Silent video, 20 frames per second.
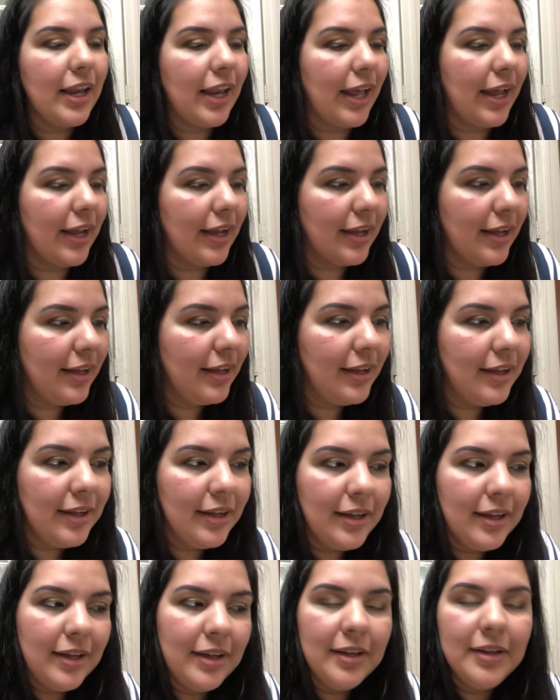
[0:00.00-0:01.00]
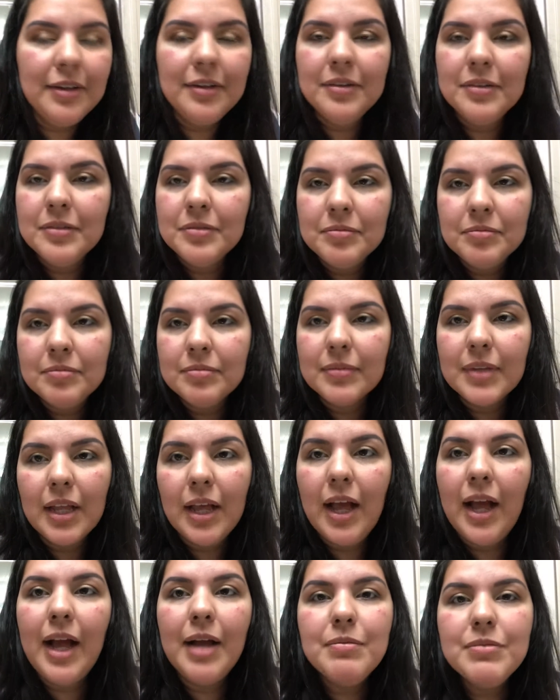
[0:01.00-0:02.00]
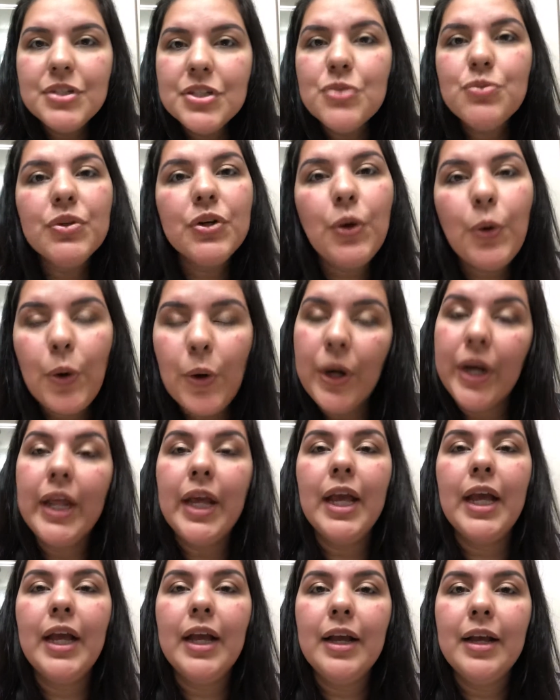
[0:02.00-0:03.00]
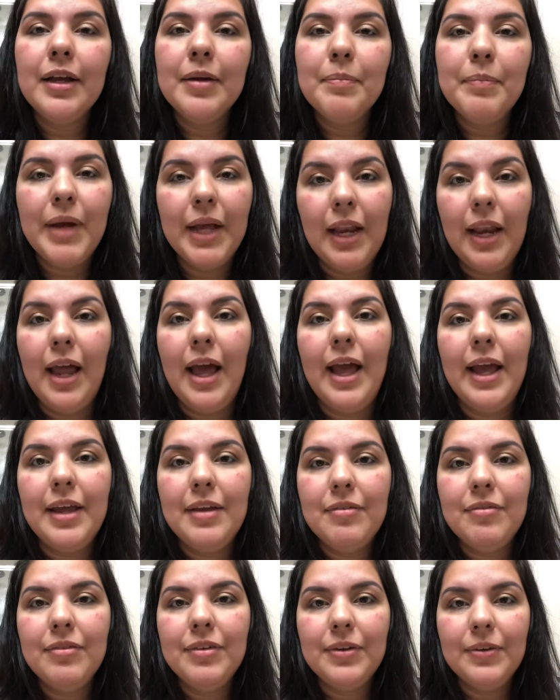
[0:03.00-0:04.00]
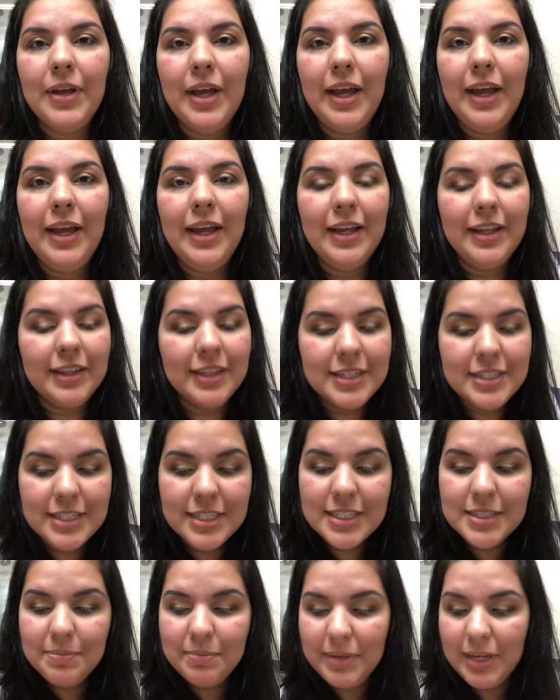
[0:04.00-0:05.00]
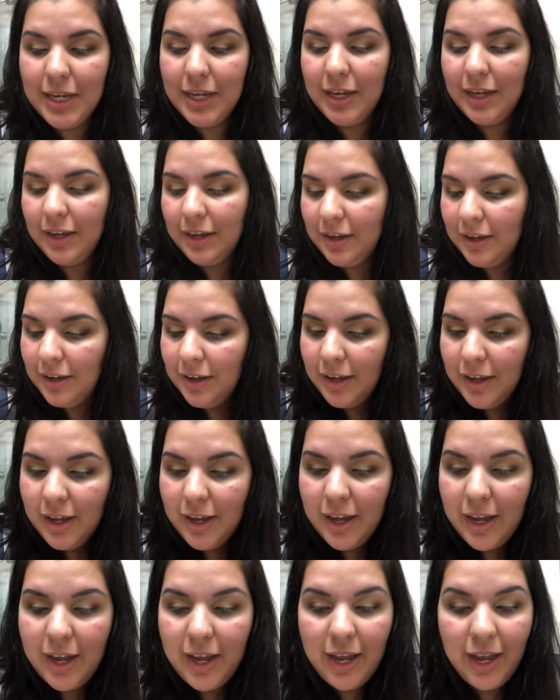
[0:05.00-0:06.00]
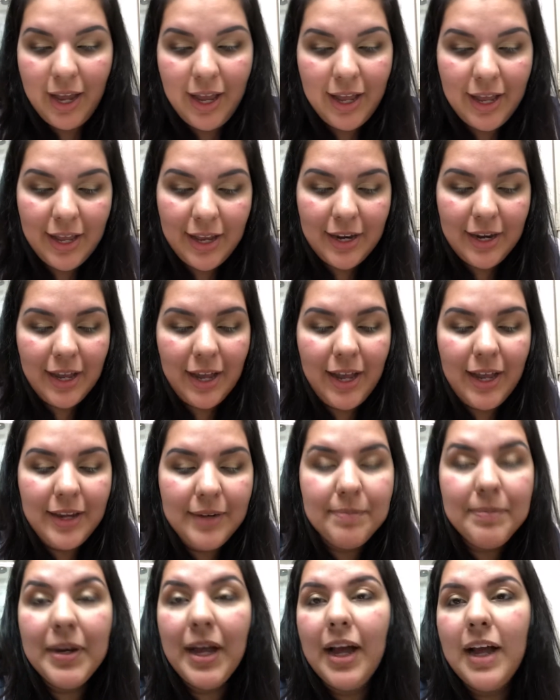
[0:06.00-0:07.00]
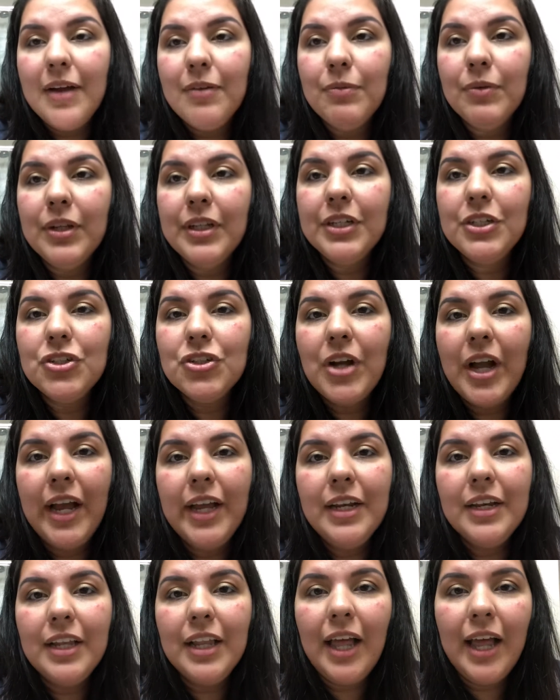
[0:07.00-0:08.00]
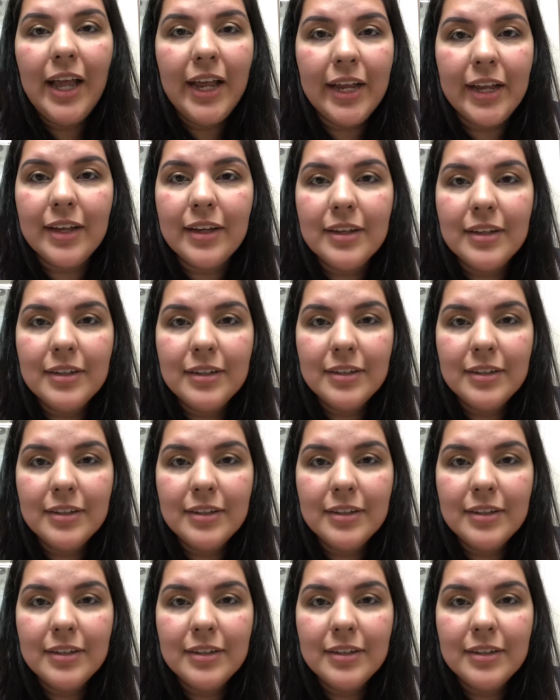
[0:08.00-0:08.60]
like, I'm just recording my life, okay? And this is me. And I'm not really trying to like